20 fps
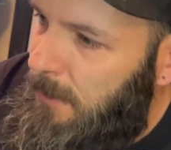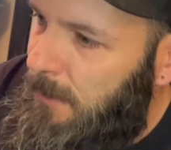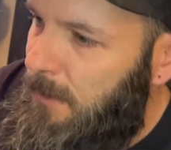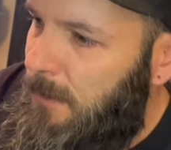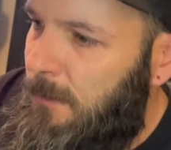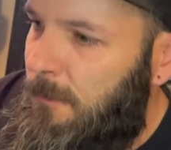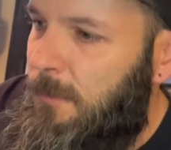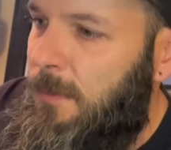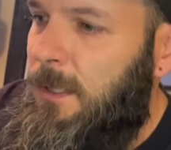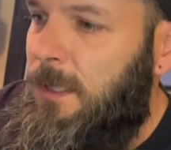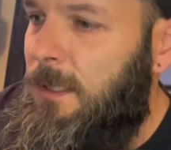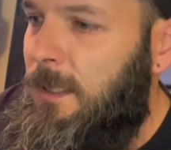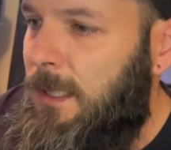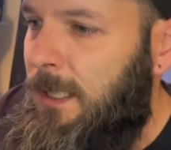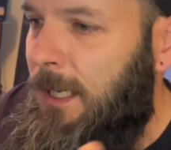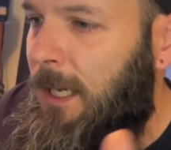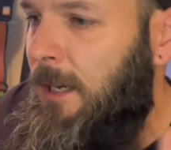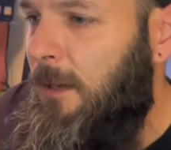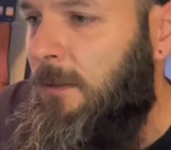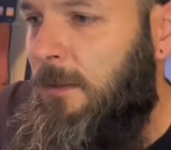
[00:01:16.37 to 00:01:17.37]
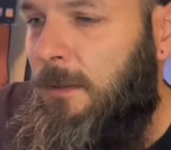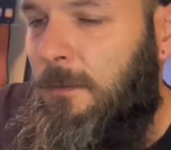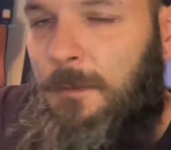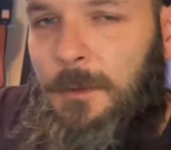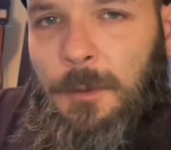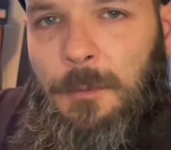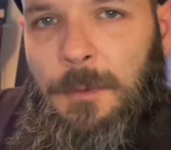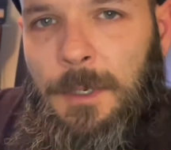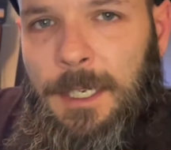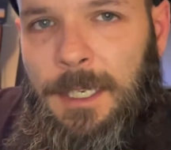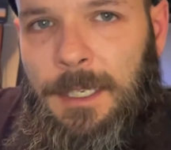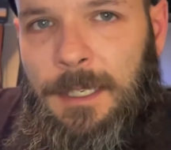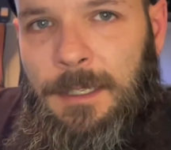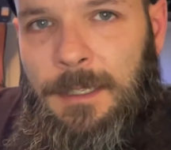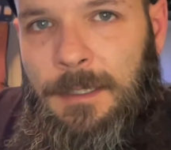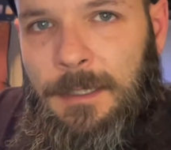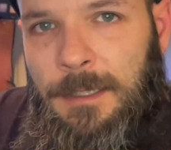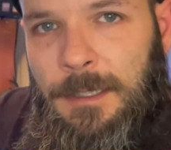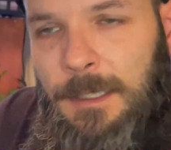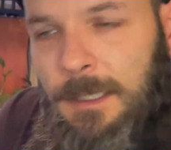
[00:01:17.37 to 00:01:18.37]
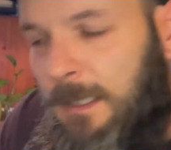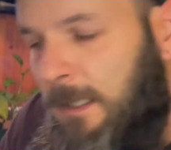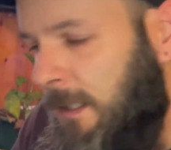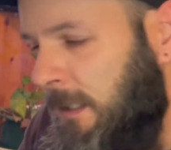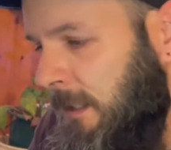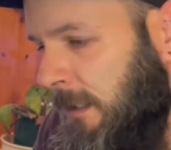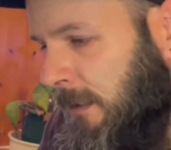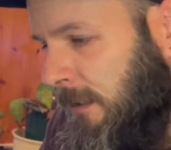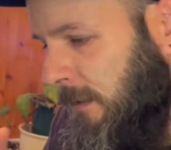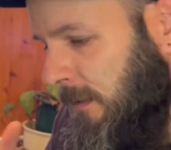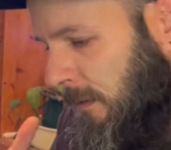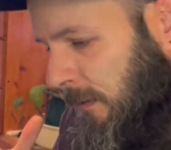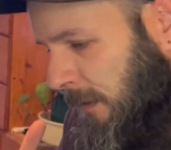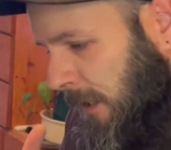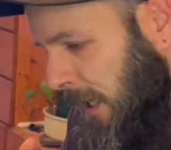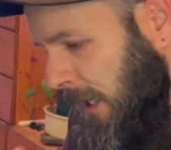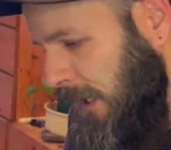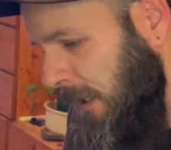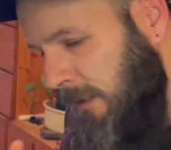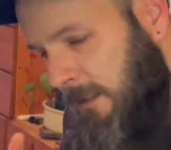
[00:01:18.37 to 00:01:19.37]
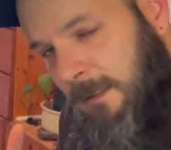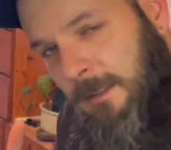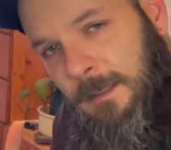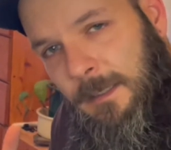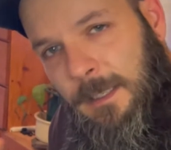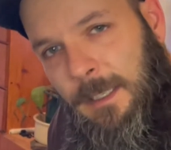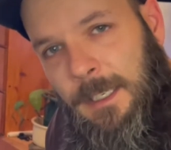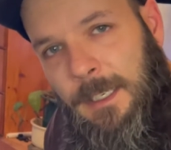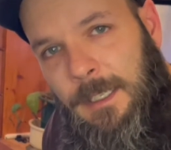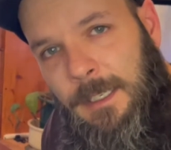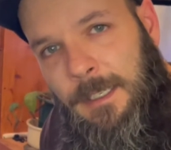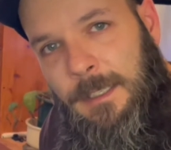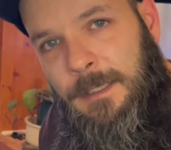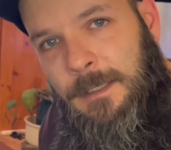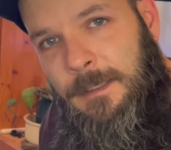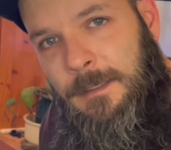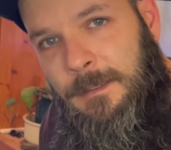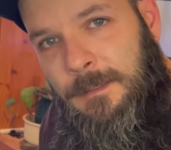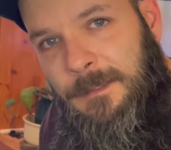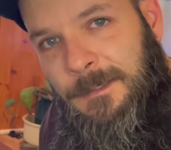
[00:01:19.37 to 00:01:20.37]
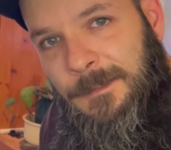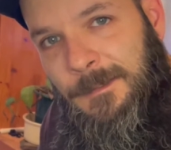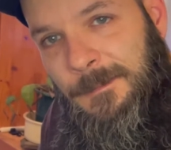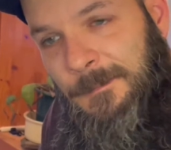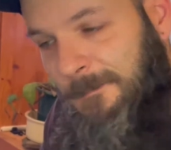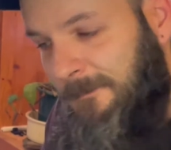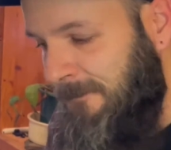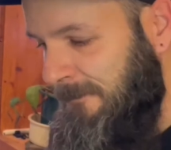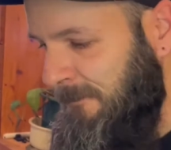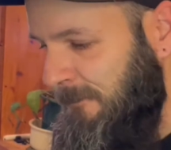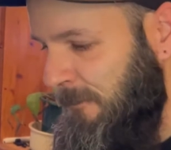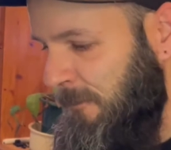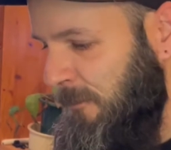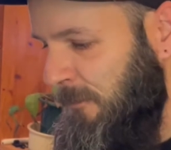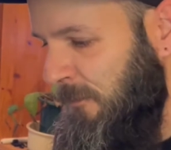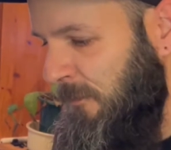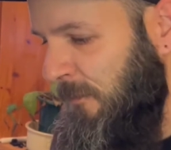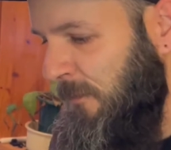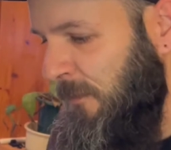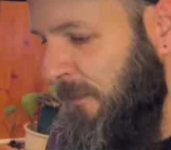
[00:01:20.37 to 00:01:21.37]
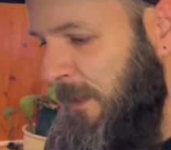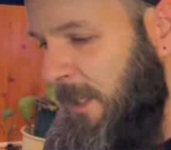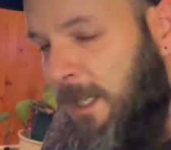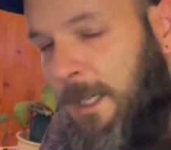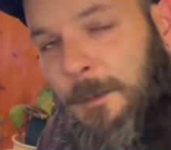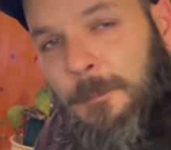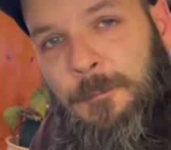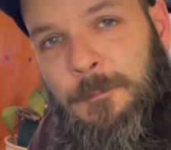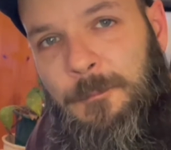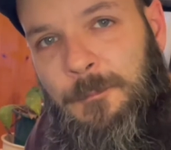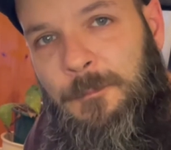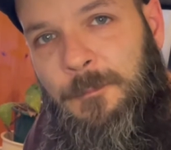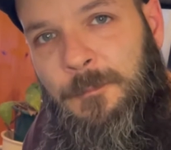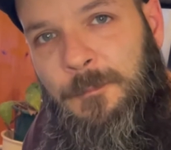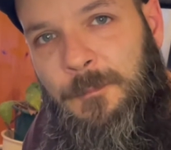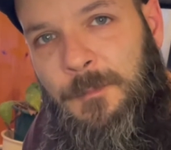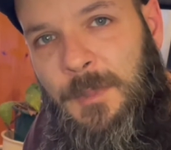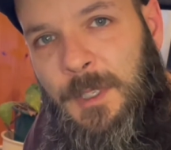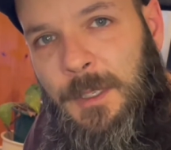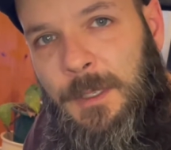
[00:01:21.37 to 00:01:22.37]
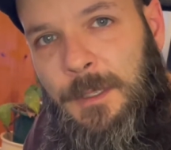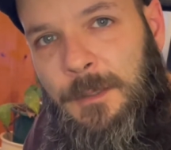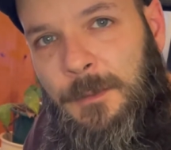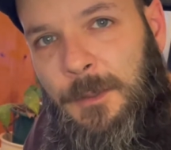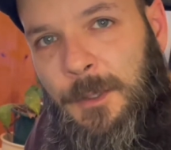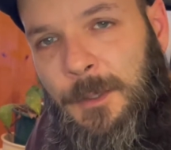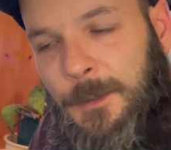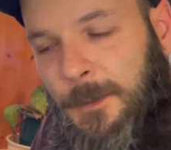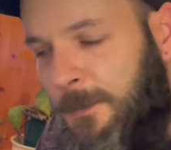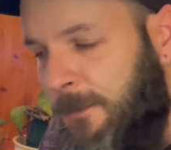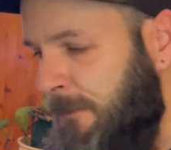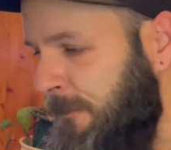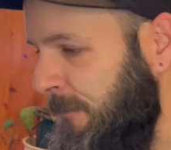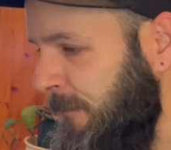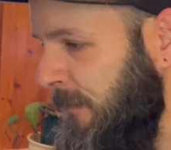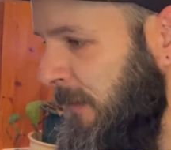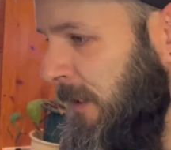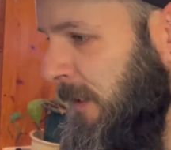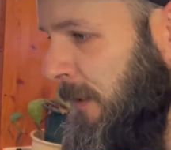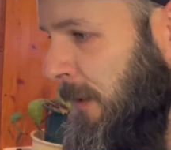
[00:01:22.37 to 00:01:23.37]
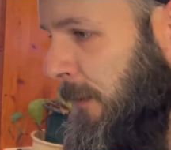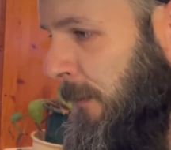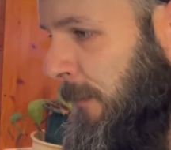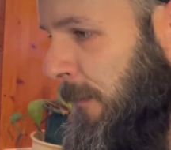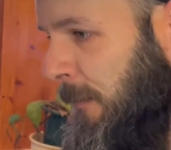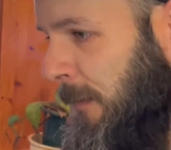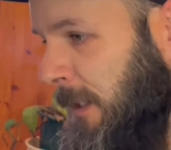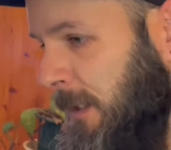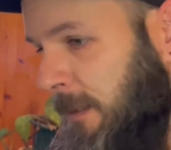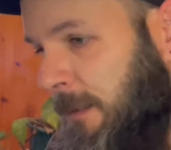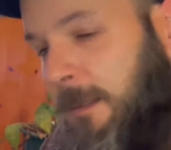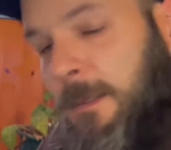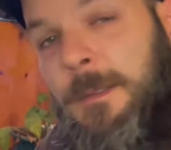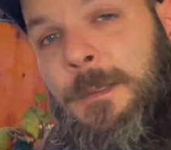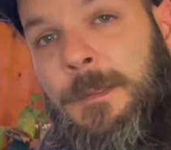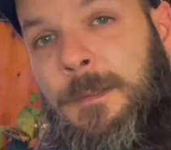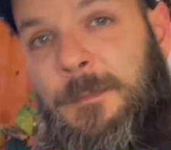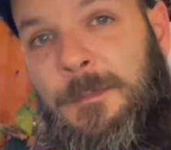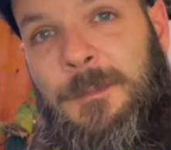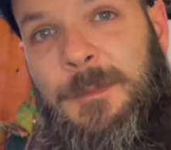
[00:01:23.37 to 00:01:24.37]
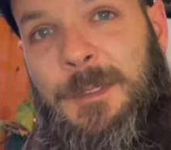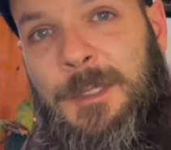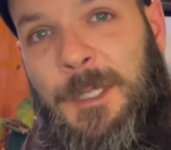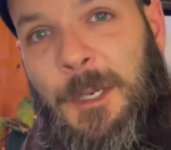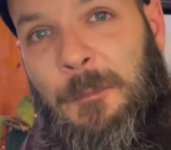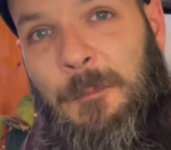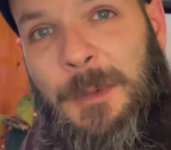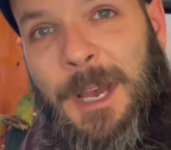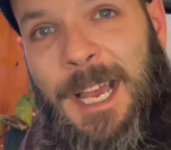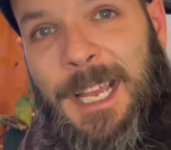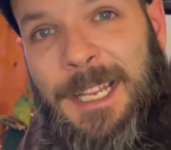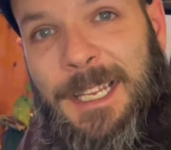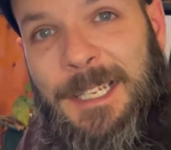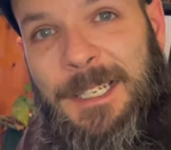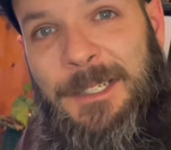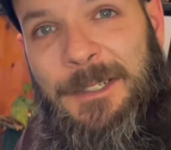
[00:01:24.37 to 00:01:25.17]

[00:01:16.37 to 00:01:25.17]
completely out of the way so that it can free up the universals. So let's jump back into